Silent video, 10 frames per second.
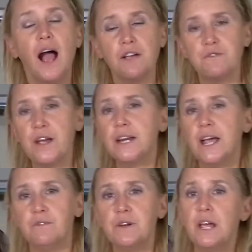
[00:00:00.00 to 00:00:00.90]
I find
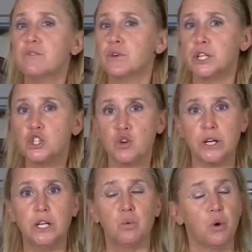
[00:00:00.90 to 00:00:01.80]
half and half really
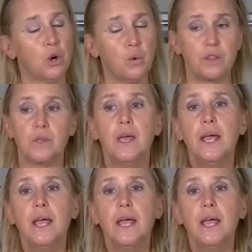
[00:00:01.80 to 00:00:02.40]
tricky to work with.